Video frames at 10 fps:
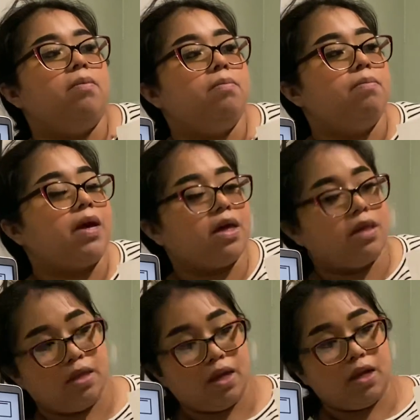back
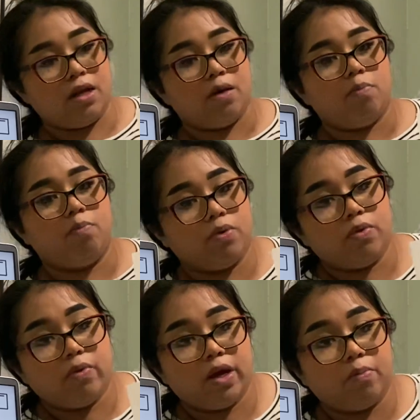then blue
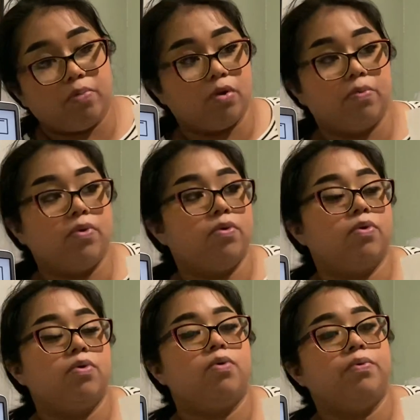and purple
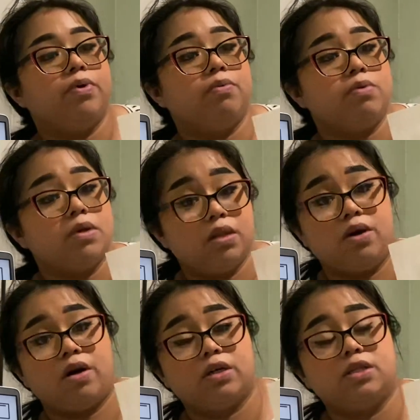were really
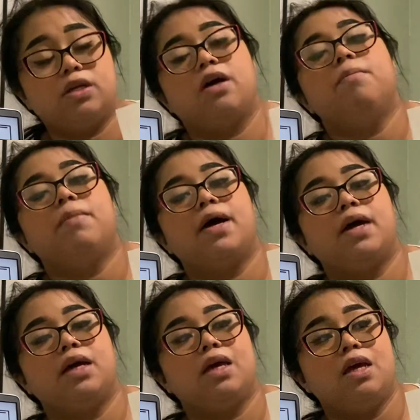hard to come by
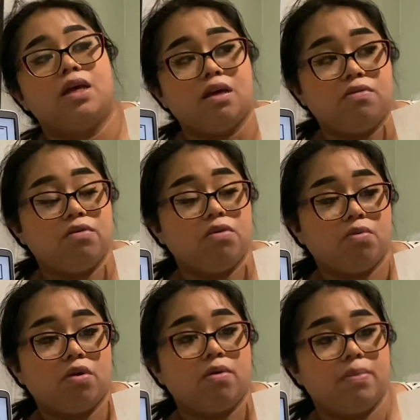if you were
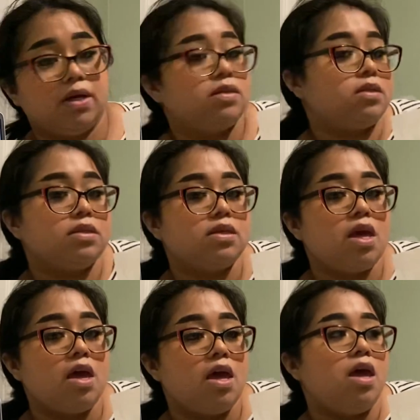a peasant,
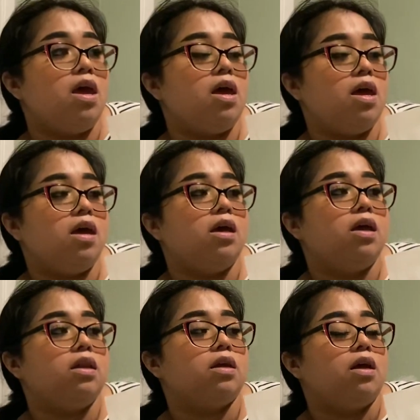and